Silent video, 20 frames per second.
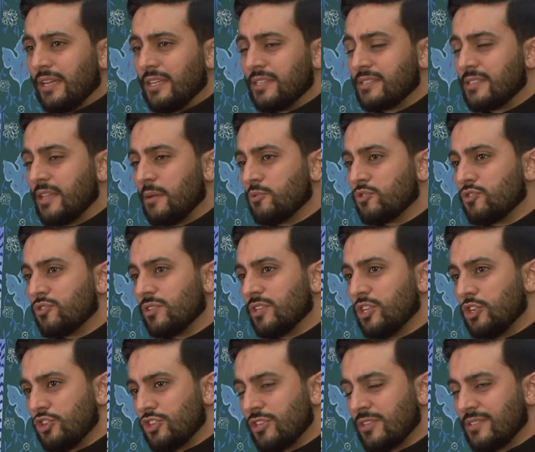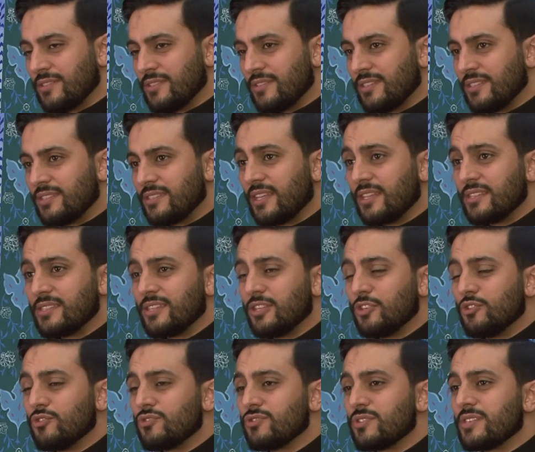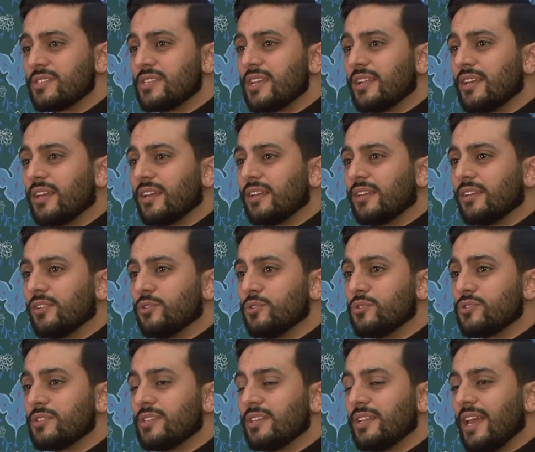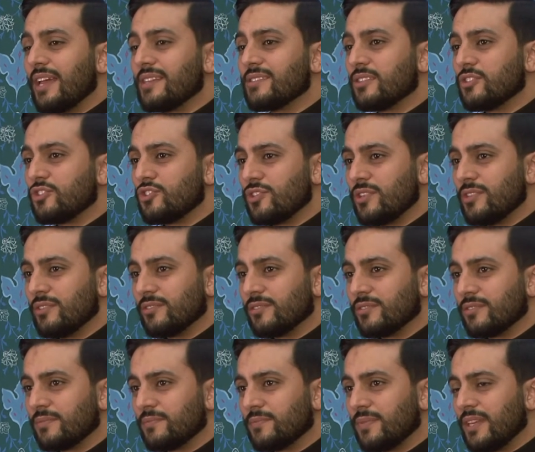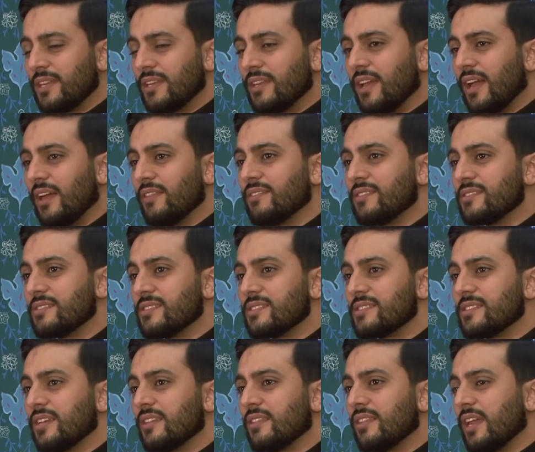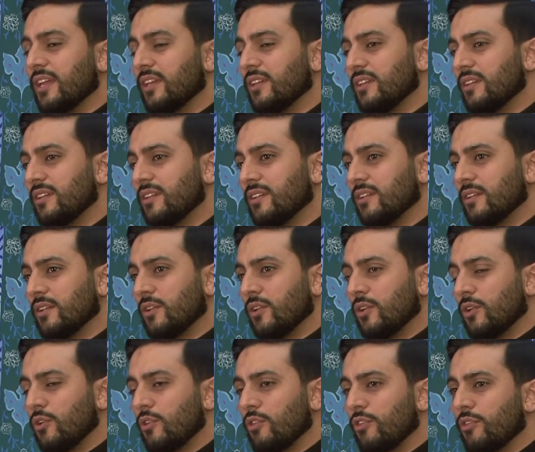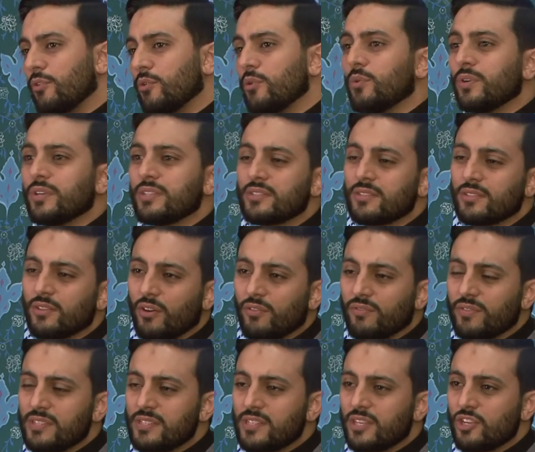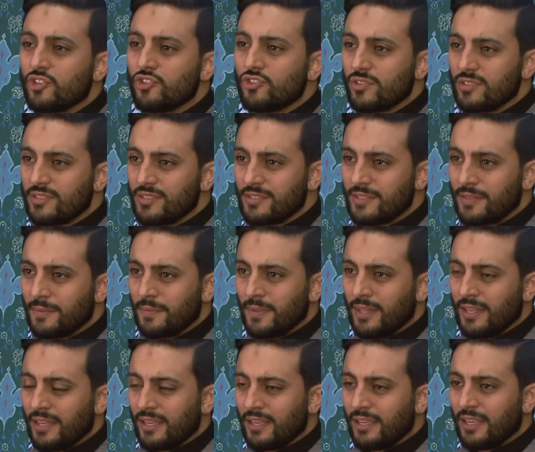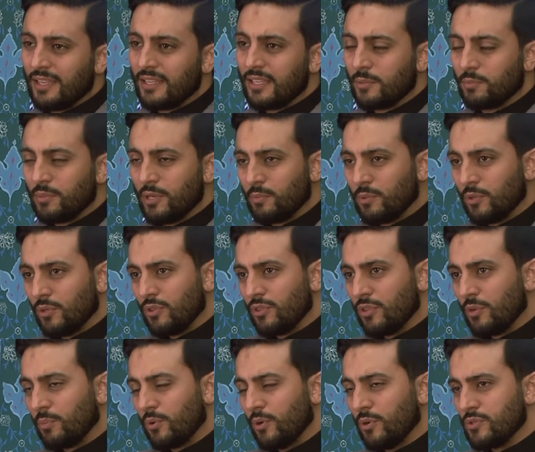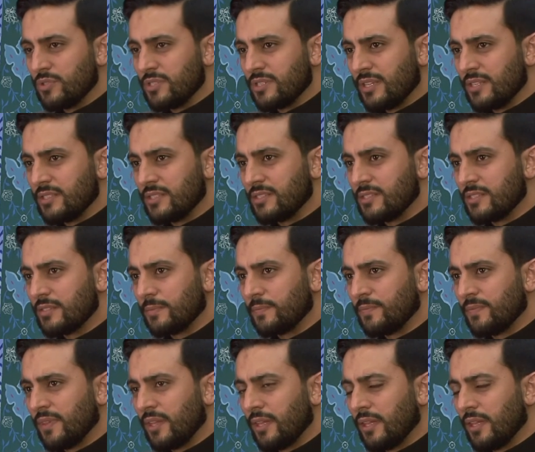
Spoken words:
In some traditions it says he used it as a shield. In others it said that he threw it off its hinges, killing people in the process.